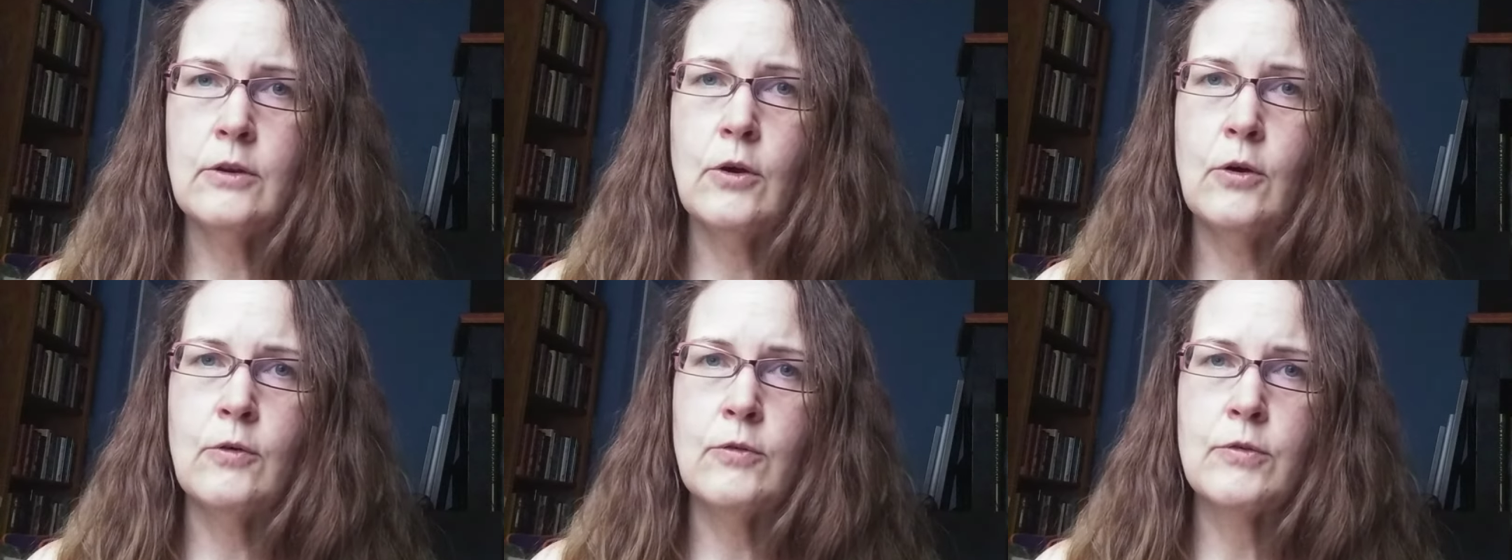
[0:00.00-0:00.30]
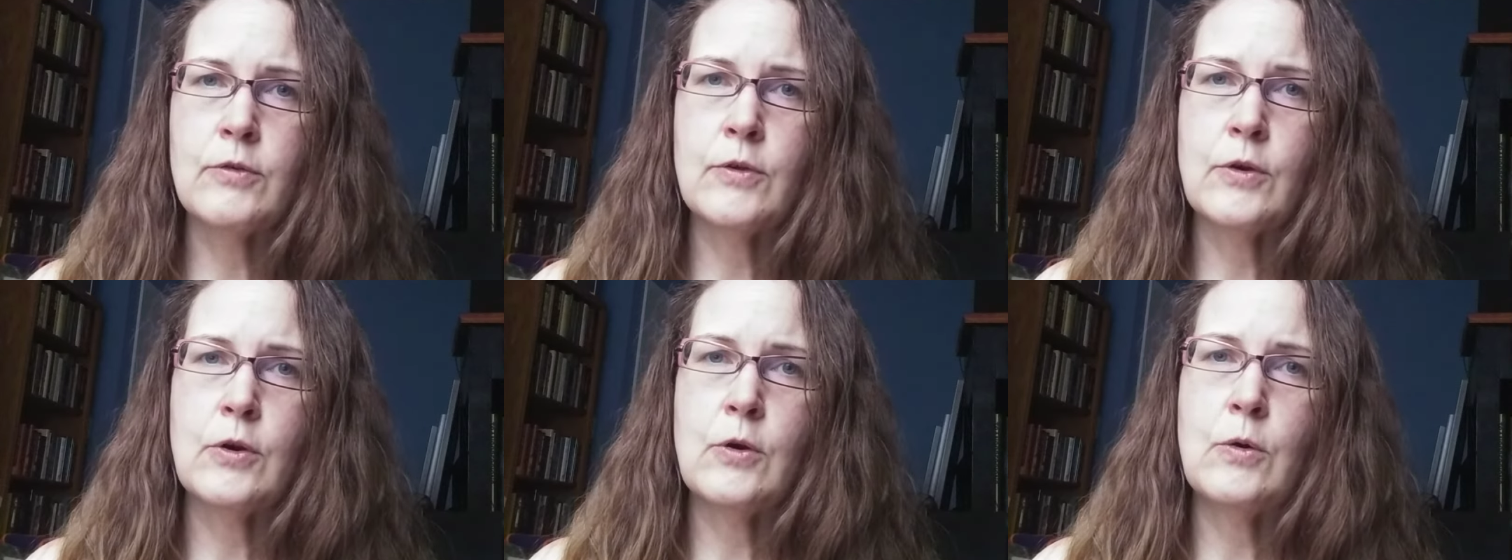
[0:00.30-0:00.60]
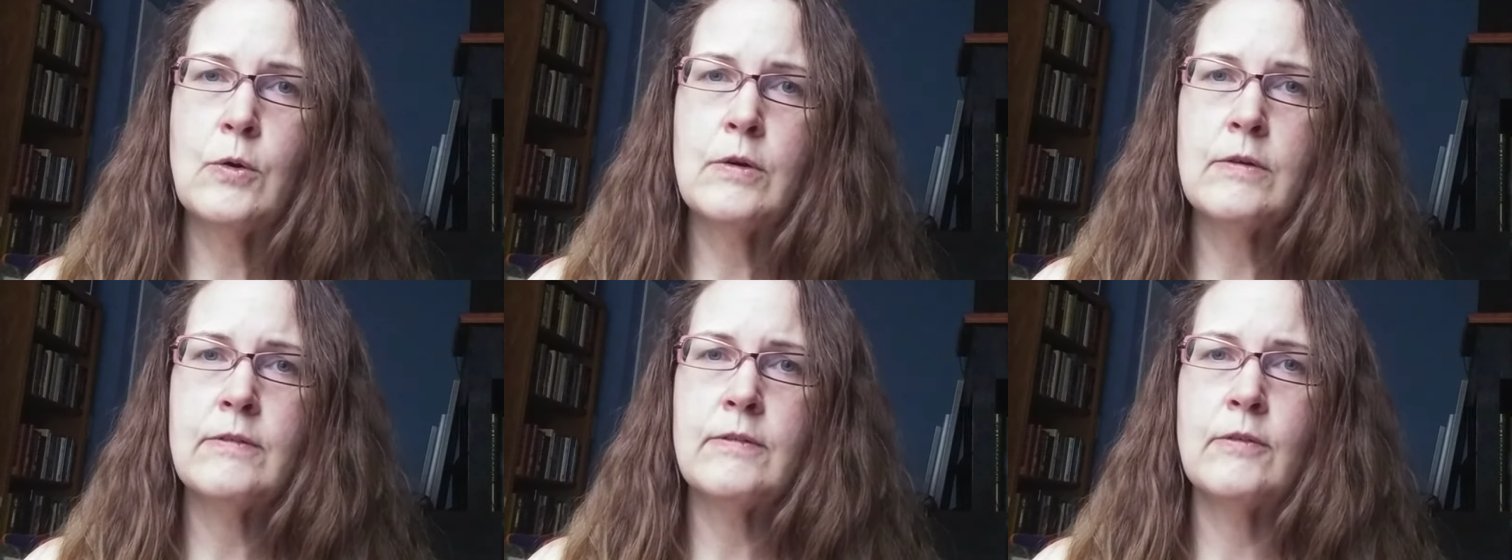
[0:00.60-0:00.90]
over the
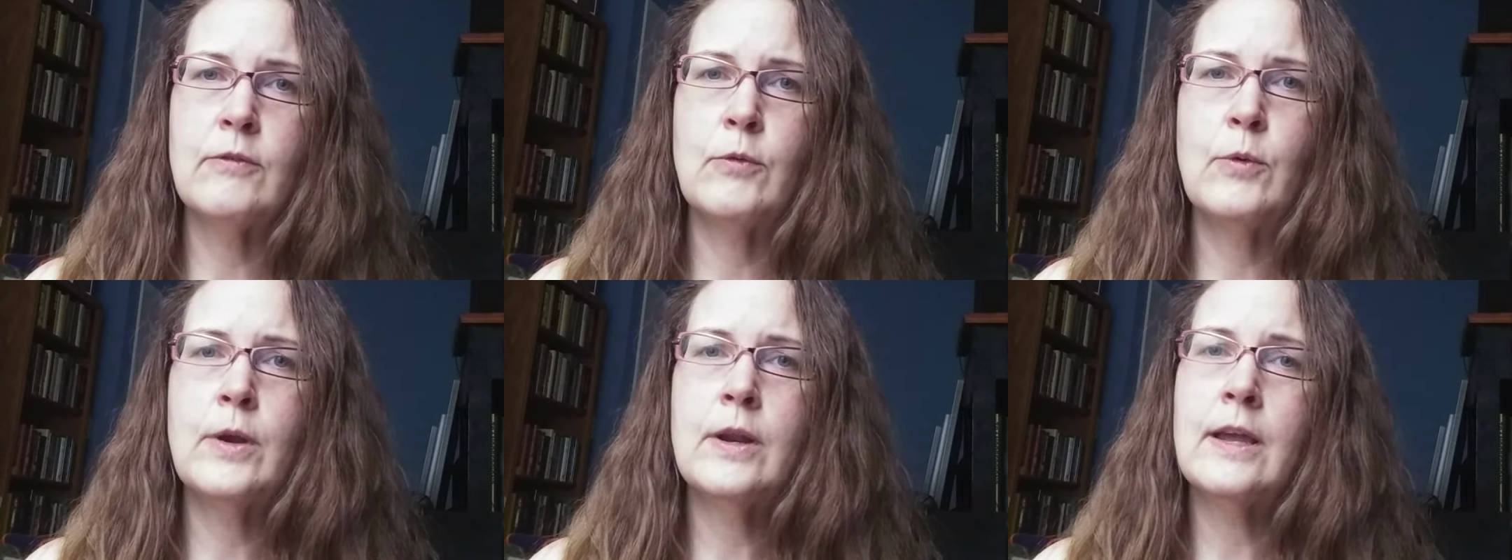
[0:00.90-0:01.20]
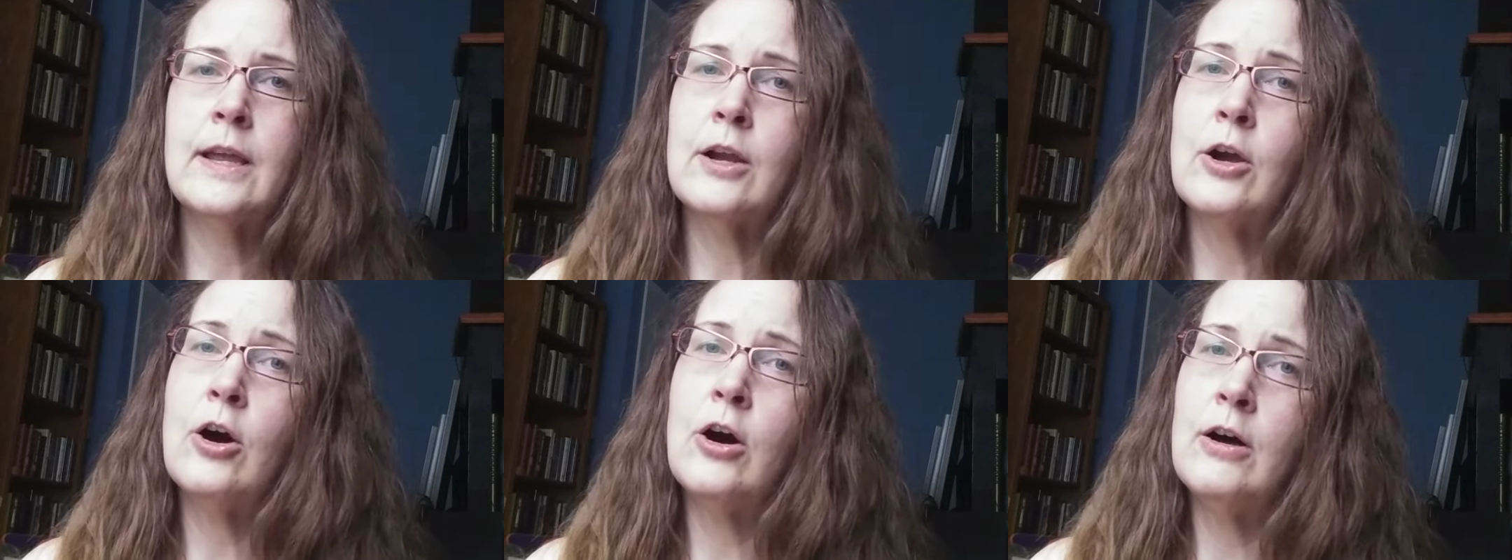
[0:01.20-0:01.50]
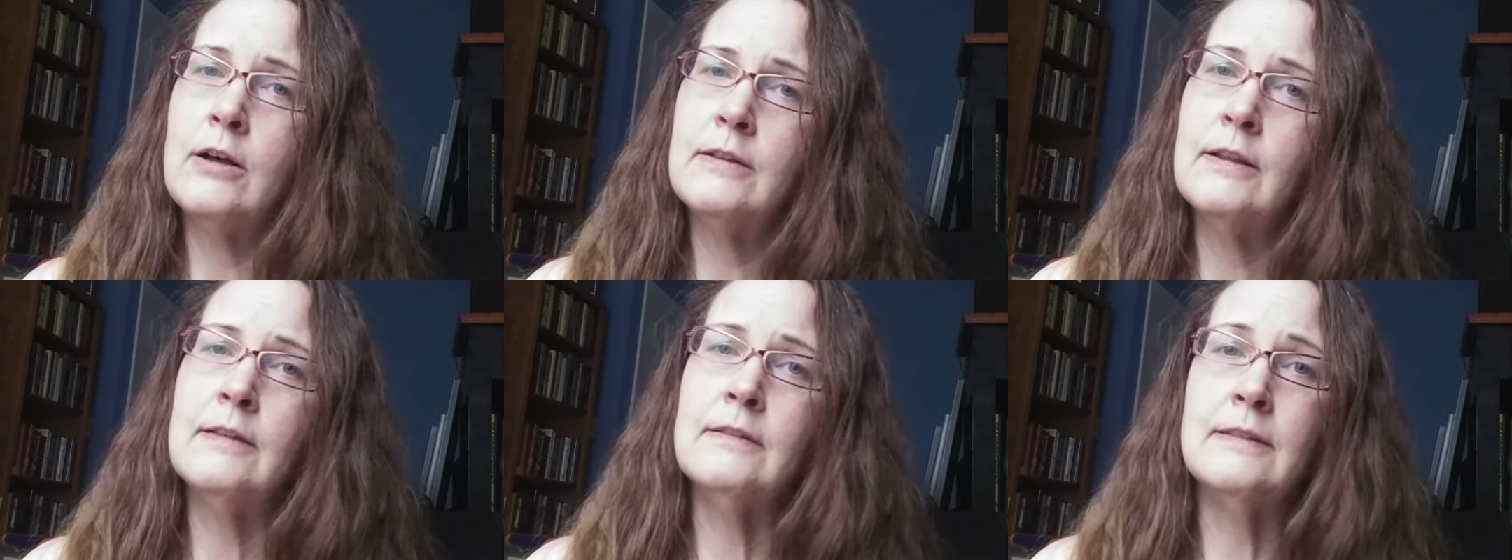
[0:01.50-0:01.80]
course of what I
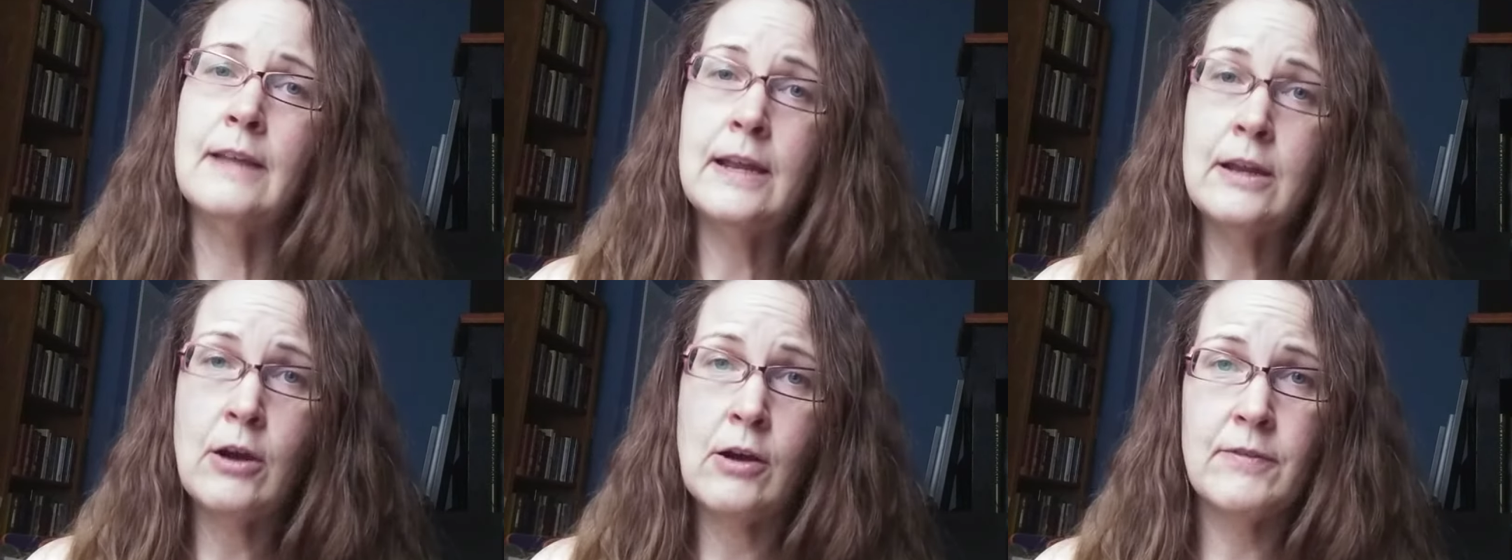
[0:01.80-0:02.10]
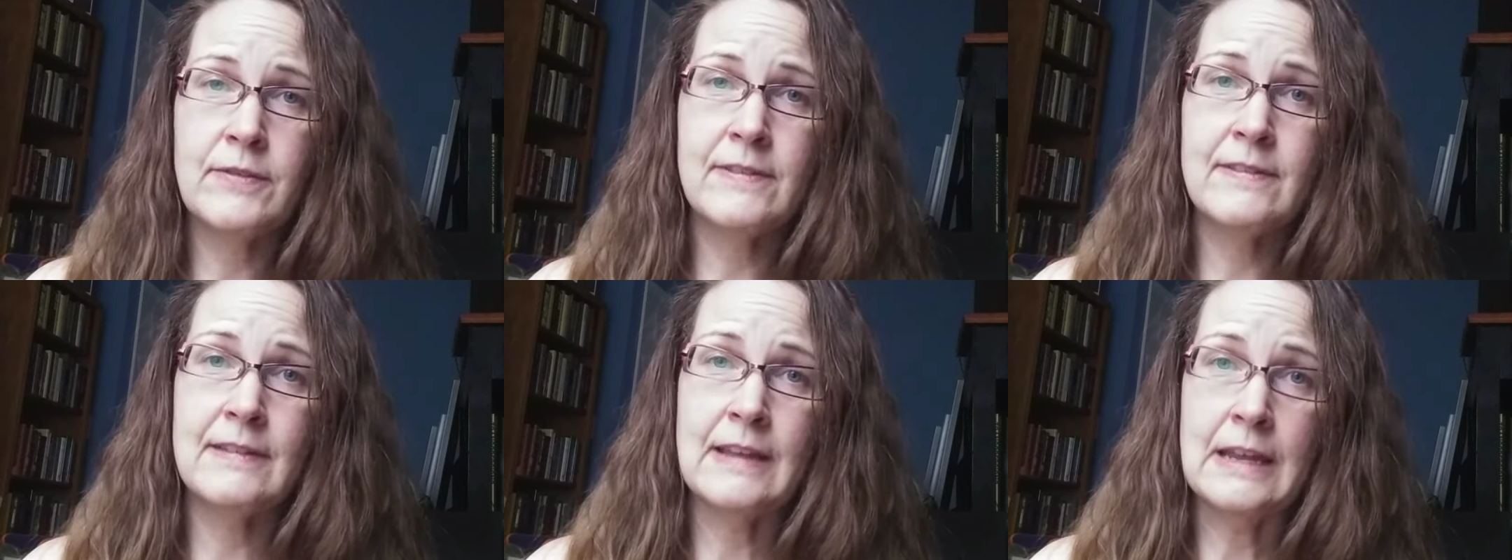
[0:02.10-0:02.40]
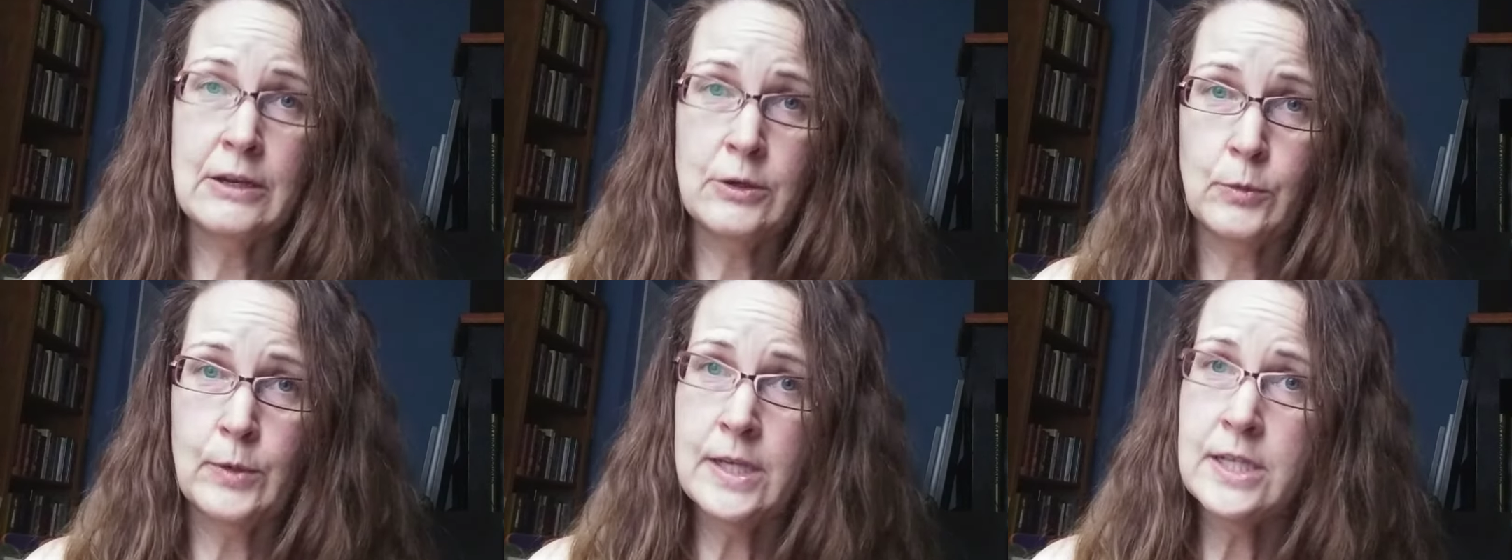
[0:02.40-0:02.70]
call a layoff
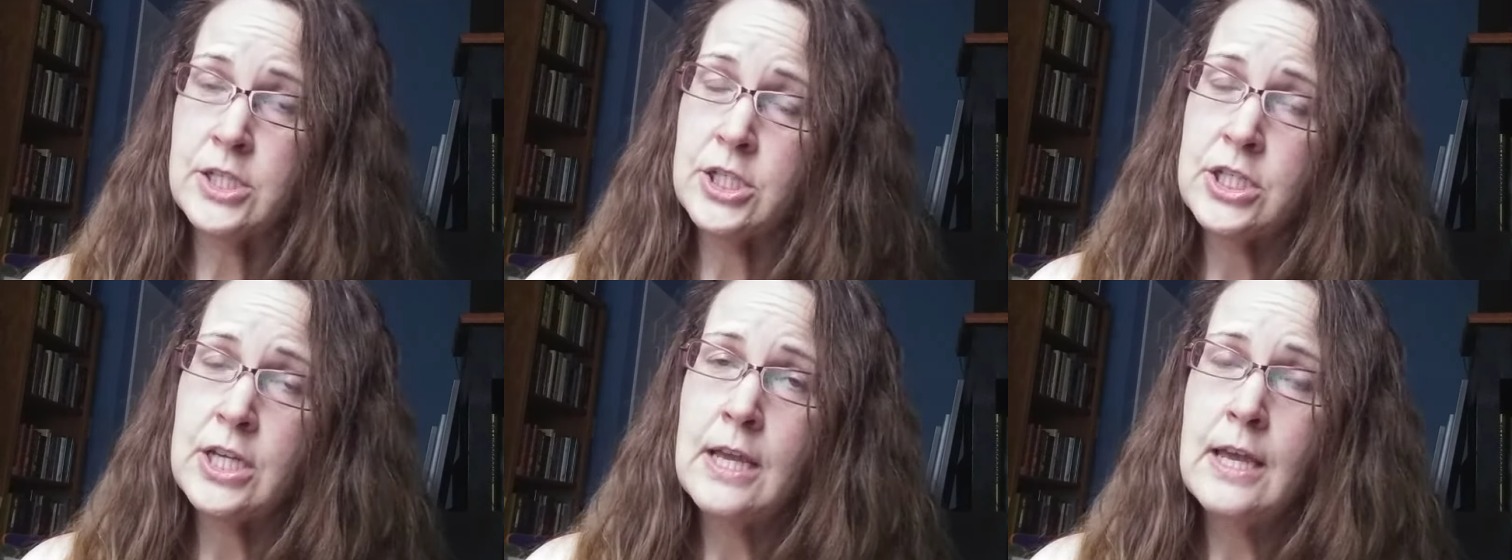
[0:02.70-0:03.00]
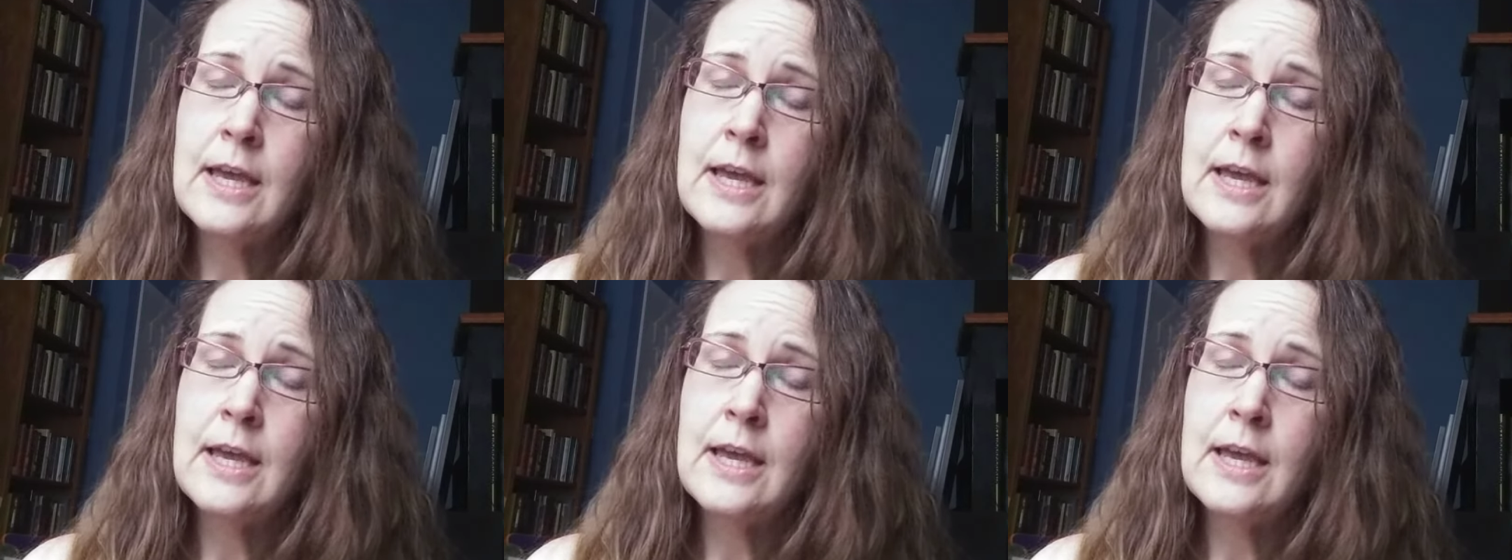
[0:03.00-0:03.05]
sandwich,